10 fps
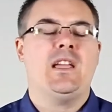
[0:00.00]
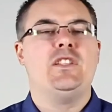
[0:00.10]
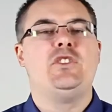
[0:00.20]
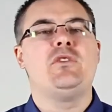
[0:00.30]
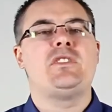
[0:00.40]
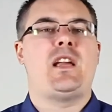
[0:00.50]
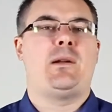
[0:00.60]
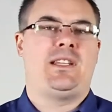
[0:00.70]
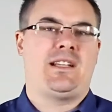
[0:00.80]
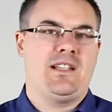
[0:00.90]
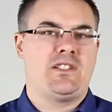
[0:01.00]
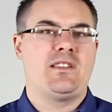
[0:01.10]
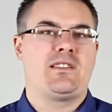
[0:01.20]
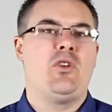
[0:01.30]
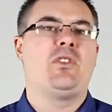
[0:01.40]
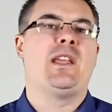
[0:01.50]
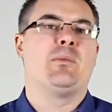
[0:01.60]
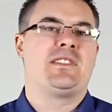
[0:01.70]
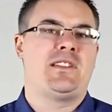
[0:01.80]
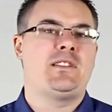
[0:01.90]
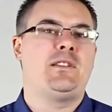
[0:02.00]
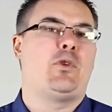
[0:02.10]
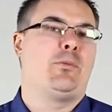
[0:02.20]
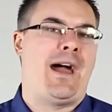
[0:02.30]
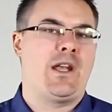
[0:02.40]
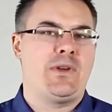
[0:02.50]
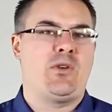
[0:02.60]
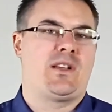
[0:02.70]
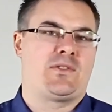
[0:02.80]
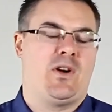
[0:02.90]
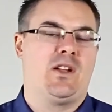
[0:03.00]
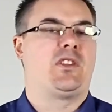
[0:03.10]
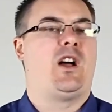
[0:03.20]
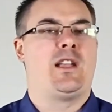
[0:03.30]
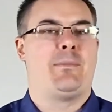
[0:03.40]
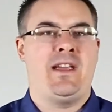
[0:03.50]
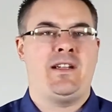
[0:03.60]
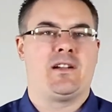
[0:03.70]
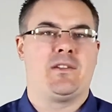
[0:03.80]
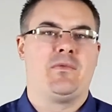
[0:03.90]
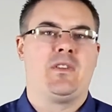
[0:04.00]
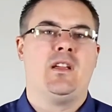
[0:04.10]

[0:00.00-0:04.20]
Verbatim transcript: is used to help technicians locate resistive or battery cross faults on a pair.